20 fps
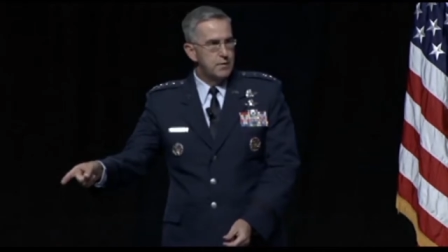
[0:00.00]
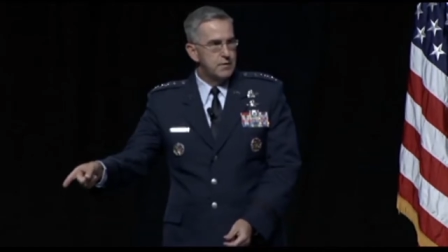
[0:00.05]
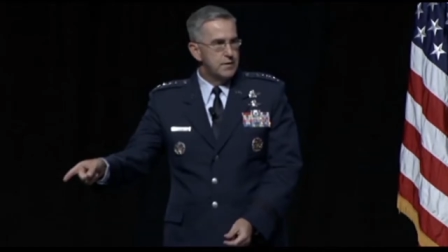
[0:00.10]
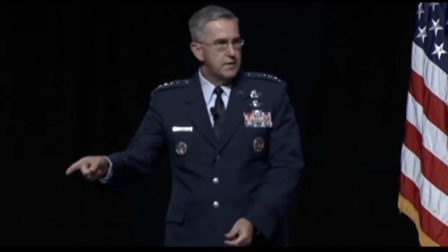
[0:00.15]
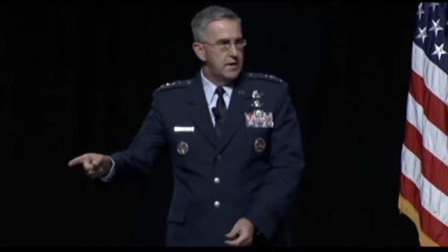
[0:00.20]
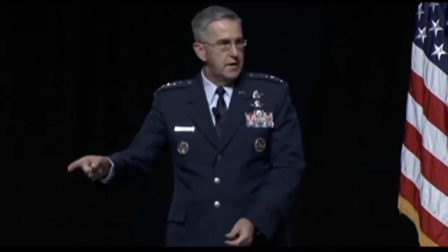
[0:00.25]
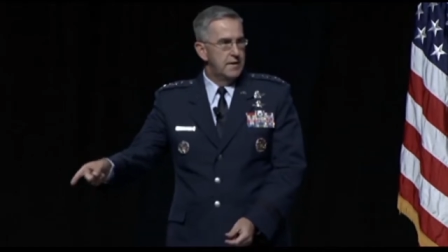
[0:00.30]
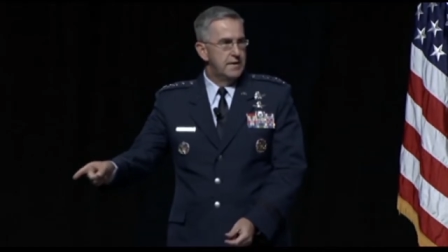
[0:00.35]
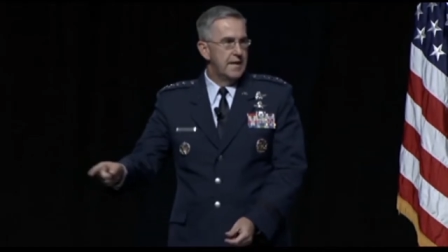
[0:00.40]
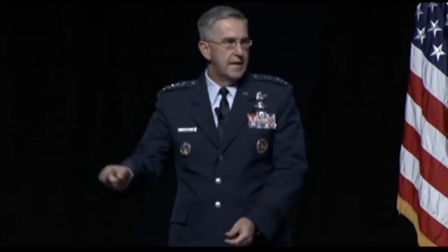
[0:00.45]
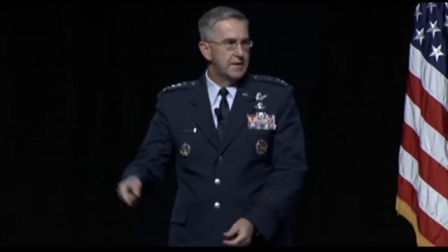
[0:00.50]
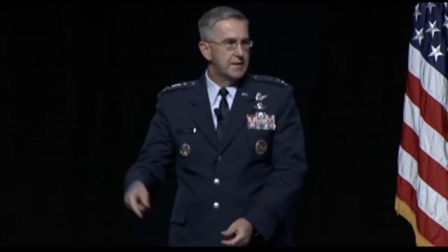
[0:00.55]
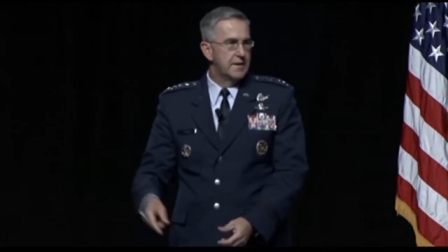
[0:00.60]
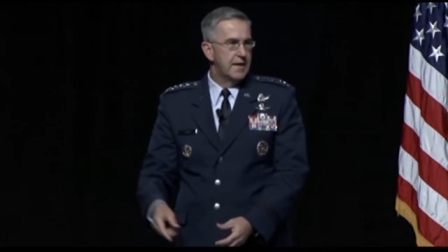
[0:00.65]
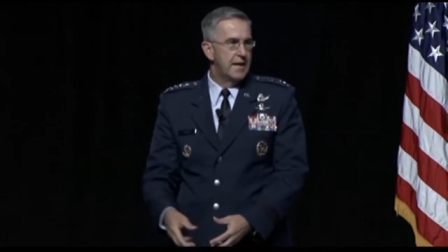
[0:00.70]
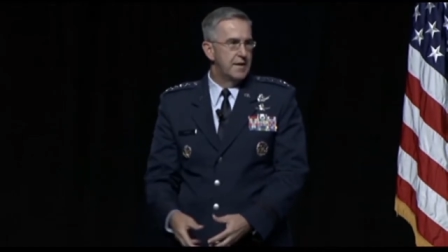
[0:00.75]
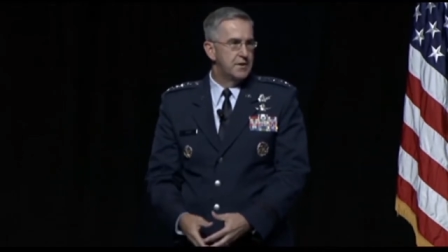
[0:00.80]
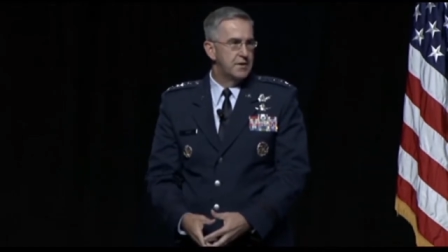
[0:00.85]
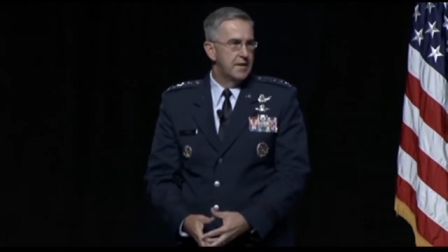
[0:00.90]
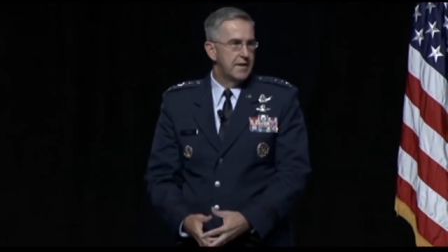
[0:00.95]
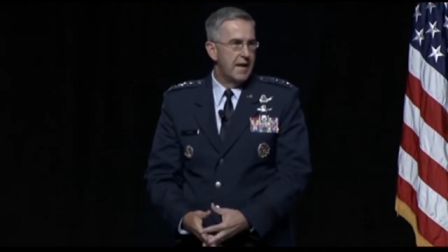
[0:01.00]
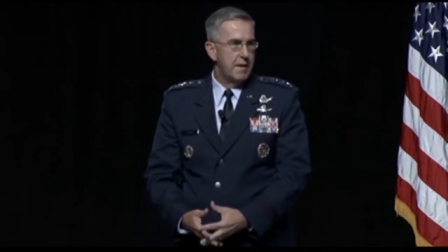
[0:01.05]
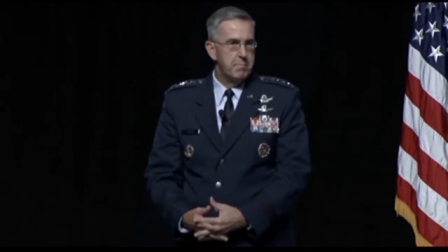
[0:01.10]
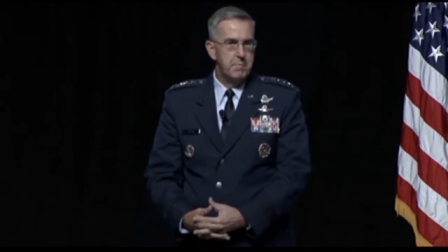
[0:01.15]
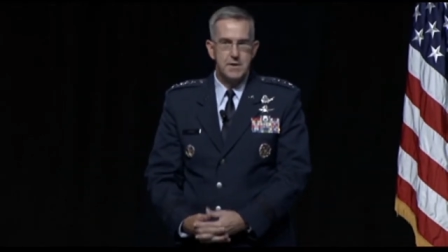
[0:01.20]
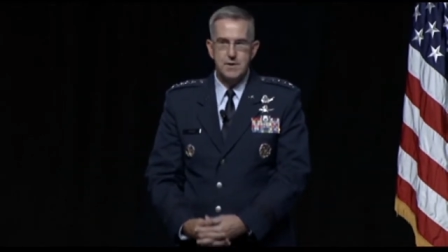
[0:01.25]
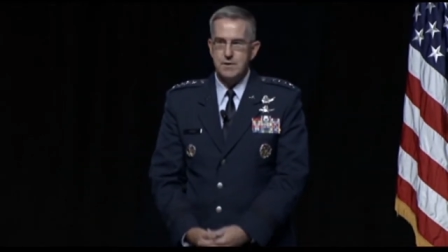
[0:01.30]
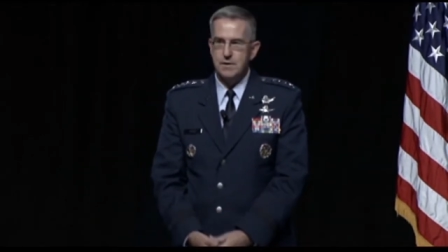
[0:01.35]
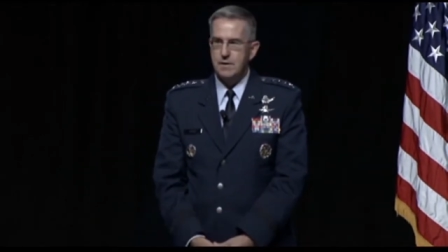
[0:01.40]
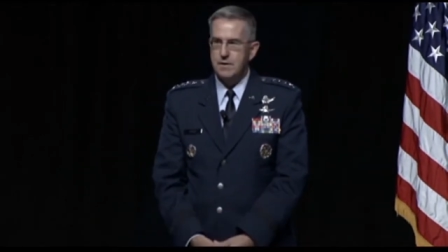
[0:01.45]
who knows the
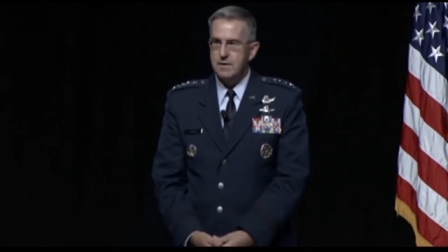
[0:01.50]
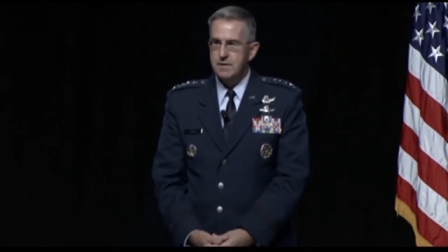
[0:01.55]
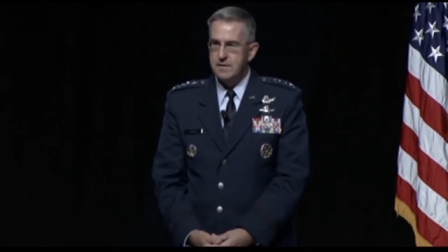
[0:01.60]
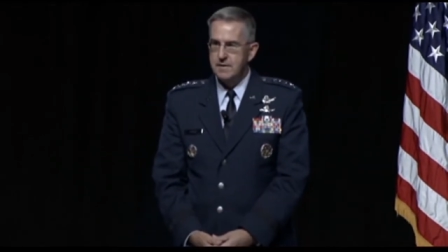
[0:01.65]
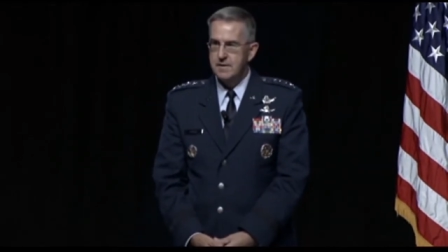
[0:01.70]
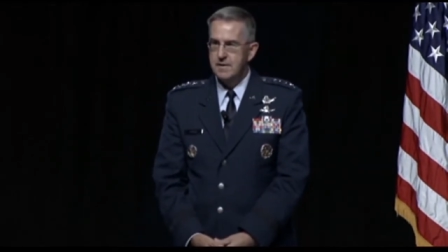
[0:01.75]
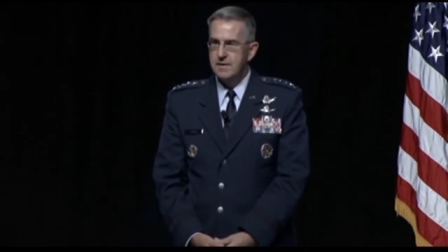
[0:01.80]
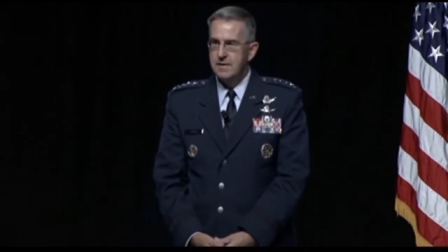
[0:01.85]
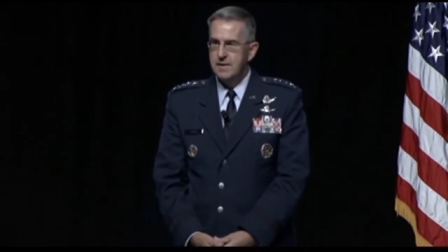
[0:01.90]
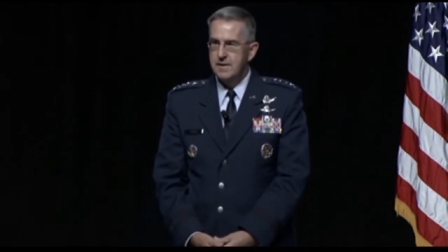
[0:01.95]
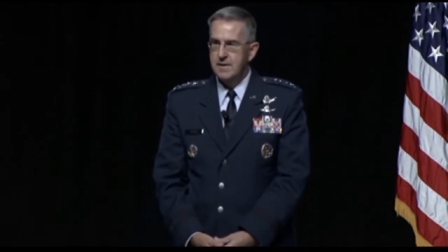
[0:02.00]
designation of that missile?